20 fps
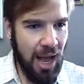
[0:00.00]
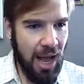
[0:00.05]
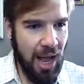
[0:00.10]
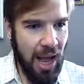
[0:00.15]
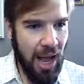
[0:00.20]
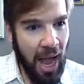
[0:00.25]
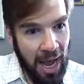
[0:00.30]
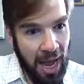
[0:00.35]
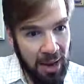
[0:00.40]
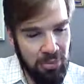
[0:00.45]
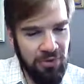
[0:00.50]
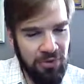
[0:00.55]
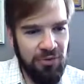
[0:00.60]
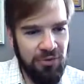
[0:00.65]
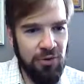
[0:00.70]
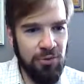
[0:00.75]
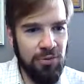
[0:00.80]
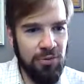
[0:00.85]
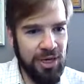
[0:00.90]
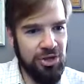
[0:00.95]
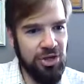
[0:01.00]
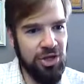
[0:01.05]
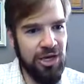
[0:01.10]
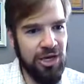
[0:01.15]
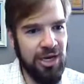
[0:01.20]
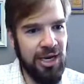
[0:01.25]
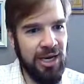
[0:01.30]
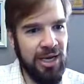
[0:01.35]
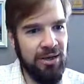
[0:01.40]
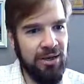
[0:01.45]
I prefer red
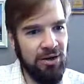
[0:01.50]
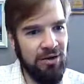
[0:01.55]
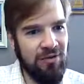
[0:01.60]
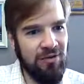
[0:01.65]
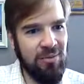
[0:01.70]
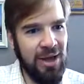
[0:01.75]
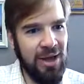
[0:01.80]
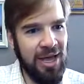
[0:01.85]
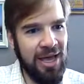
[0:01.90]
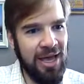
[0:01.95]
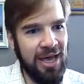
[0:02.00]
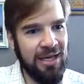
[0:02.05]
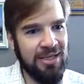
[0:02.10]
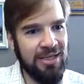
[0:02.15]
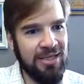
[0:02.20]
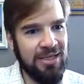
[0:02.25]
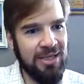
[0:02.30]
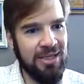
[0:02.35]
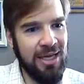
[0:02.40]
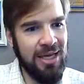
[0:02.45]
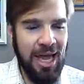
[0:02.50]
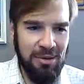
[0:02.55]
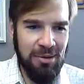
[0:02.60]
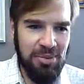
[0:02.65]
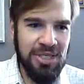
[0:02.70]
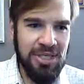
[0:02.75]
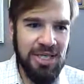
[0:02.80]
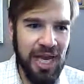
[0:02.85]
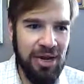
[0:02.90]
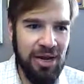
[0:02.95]
chile over my eggs and
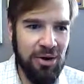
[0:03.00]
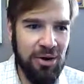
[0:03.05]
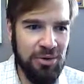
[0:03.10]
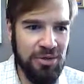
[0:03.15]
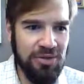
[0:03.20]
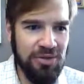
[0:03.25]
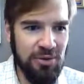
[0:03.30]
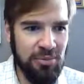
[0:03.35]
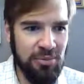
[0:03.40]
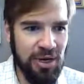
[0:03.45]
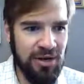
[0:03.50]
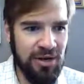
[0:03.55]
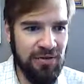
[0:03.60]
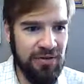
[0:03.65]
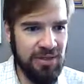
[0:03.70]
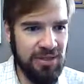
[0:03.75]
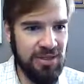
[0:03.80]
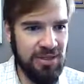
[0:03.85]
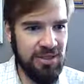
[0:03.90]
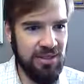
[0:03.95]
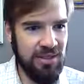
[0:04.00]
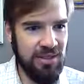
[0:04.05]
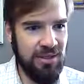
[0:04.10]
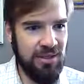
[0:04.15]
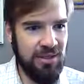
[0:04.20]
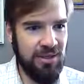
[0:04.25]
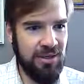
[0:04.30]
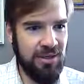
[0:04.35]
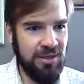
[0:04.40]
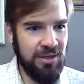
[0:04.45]
potatoes for breakfast.
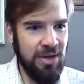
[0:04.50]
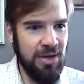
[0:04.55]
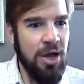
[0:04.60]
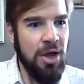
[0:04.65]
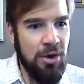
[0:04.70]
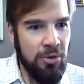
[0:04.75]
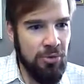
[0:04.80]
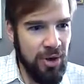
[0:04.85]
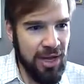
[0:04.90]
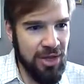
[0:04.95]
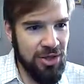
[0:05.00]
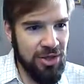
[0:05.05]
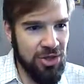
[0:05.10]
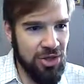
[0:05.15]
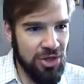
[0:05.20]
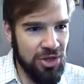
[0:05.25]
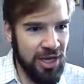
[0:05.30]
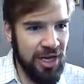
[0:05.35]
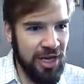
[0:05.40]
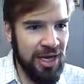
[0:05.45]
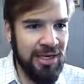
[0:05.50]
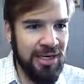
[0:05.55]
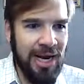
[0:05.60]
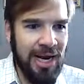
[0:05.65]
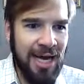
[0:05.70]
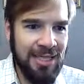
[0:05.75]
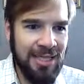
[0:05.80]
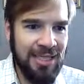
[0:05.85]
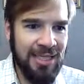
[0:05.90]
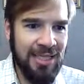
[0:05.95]
Red chile
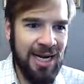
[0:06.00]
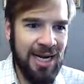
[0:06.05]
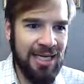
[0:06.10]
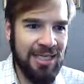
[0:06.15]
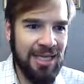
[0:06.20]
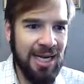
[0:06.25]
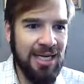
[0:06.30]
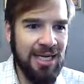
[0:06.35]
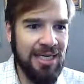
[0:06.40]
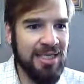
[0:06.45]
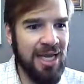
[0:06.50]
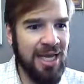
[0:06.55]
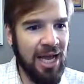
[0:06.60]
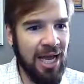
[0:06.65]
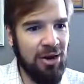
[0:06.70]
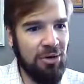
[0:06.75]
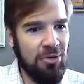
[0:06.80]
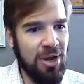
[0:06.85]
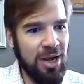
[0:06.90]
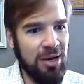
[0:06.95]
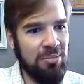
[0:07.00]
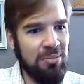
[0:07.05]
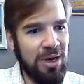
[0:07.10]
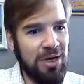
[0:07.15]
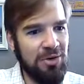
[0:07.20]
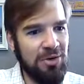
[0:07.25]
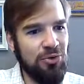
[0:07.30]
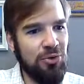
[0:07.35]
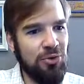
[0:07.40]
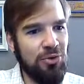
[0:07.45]
rastras decorate my
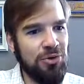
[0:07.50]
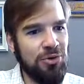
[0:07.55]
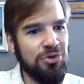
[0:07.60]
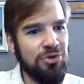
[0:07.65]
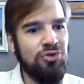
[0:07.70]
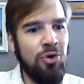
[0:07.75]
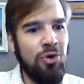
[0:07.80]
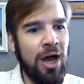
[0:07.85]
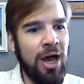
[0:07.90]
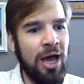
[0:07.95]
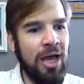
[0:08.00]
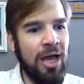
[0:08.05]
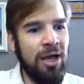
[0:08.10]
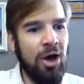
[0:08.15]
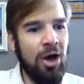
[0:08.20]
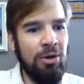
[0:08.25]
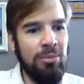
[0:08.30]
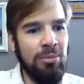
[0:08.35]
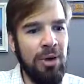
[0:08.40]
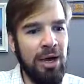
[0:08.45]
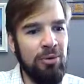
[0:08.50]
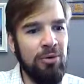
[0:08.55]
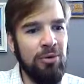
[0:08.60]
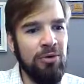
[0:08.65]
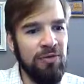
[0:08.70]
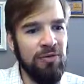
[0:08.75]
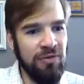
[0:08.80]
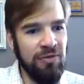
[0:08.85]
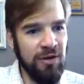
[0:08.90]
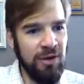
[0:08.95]
door, dry on my
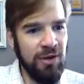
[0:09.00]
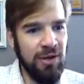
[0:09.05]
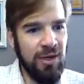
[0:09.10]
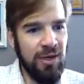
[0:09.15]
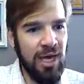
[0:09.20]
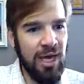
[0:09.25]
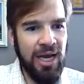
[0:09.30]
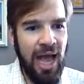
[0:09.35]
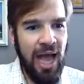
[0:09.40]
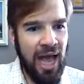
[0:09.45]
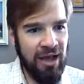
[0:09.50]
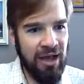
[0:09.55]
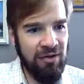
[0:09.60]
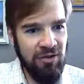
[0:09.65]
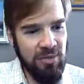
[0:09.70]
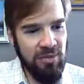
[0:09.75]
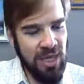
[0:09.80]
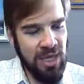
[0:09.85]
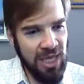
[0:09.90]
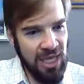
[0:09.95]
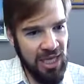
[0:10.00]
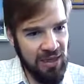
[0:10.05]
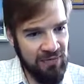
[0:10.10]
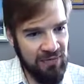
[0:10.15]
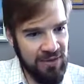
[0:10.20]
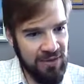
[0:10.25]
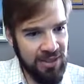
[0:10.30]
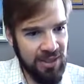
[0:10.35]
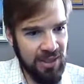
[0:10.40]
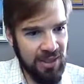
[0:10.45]
roof, and hang from the eaves.